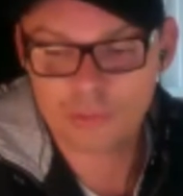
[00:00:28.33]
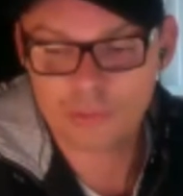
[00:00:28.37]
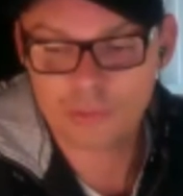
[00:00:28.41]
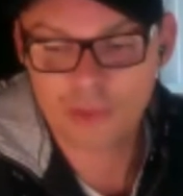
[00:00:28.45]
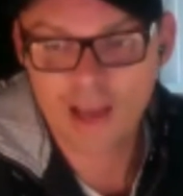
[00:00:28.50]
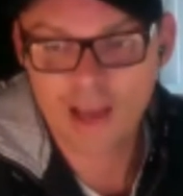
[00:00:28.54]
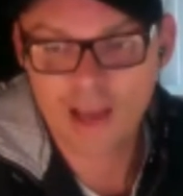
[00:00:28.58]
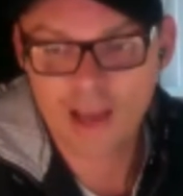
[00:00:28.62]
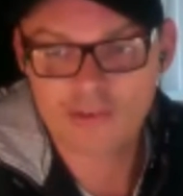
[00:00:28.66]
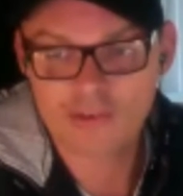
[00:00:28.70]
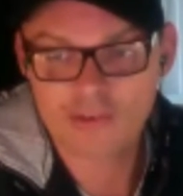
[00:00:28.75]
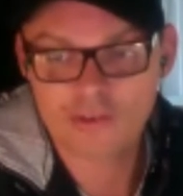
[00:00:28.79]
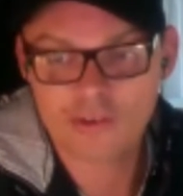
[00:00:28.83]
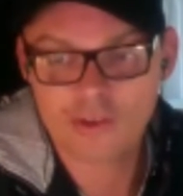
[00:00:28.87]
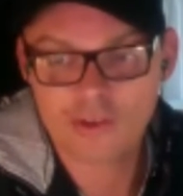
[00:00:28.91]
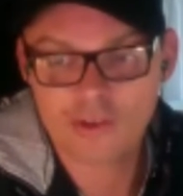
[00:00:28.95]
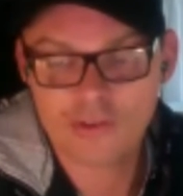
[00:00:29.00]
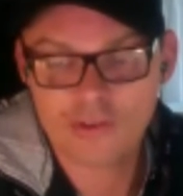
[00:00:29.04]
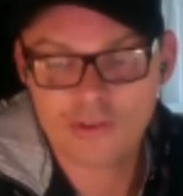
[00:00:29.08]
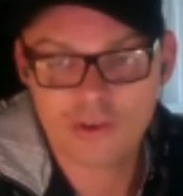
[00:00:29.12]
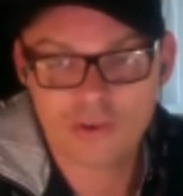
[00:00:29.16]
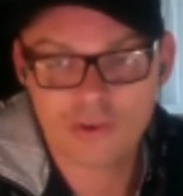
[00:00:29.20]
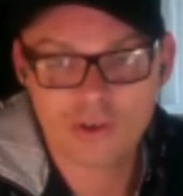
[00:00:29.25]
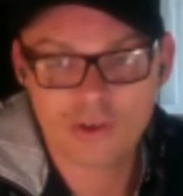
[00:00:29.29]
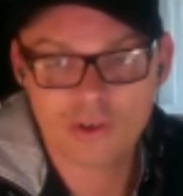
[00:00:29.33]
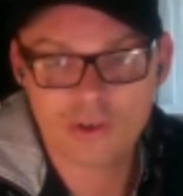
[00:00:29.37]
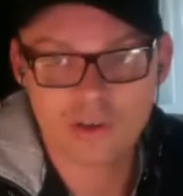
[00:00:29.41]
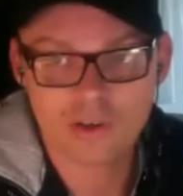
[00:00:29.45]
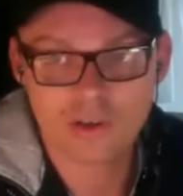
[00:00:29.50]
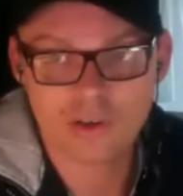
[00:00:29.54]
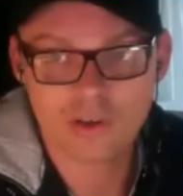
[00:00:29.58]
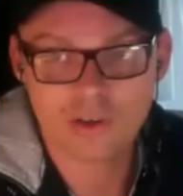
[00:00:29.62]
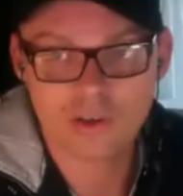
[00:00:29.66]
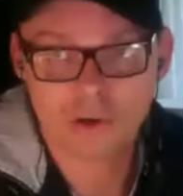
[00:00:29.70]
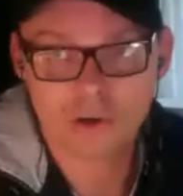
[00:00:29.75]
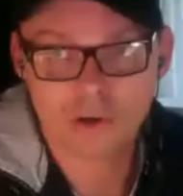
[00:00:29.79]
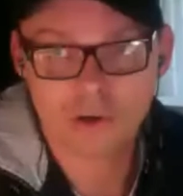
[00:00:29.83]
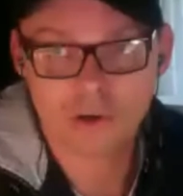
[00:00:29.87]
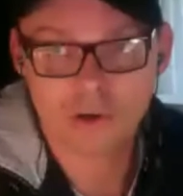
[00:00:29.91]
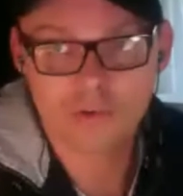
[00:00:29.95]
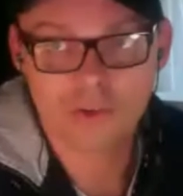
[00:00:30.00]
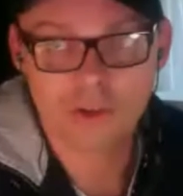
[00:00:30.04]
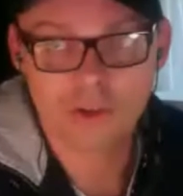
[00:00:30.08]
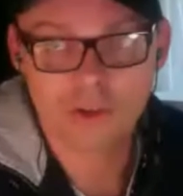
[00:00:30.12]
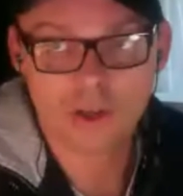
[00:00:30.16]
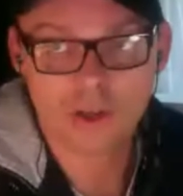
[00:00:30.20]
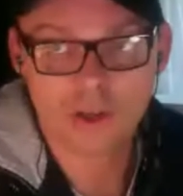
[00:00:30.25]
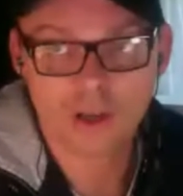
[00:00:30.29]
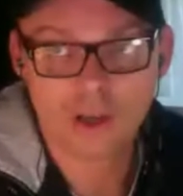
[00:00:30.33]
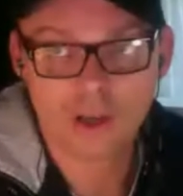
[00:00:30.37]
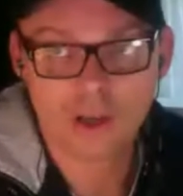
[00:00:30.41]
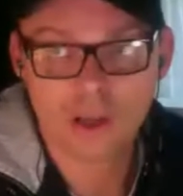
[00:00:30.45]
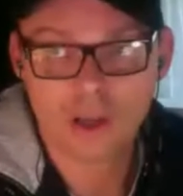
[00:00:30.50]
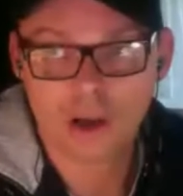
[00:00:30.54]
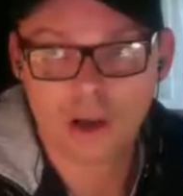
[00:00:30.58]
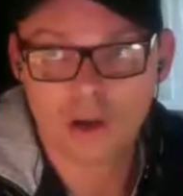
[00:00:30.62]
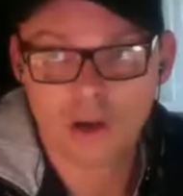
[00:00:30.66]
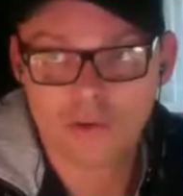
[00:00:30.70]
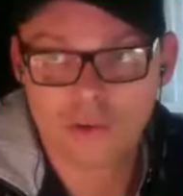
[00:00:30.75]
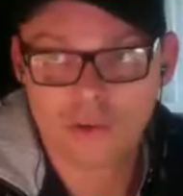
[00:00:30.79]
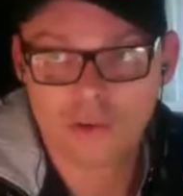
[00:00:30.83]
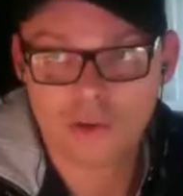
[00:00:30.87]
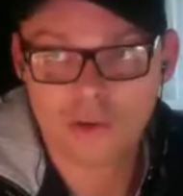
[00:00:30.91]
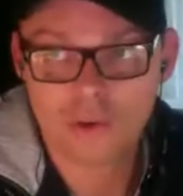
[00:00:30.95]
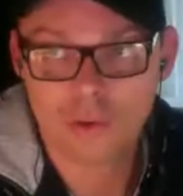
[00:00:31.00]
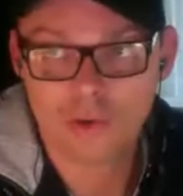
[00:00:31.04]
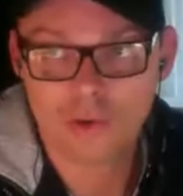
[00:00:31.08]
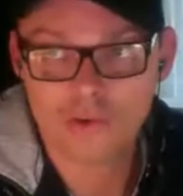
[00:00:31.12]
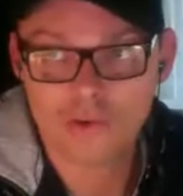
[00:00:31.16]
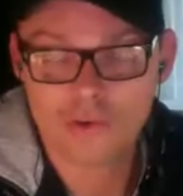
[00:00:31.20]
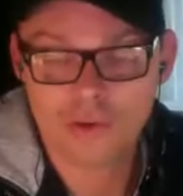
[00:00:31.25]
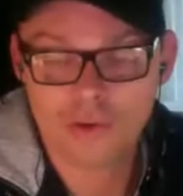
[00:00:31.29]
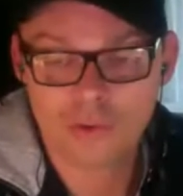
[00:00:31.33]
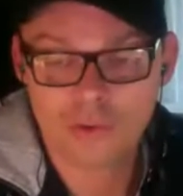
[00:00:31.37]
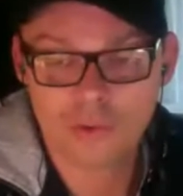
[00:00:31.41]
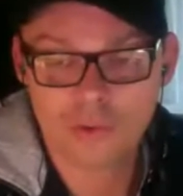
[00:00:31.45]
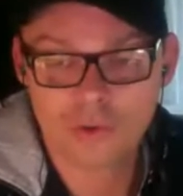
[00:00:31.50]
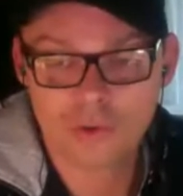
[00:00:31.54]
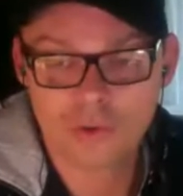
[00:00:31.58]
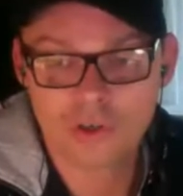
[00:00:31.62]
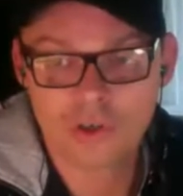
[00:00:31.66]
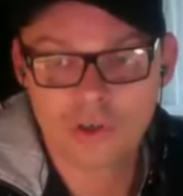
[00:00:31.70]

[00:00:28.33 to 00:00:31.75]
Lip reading: past the theoretical part of the course, and we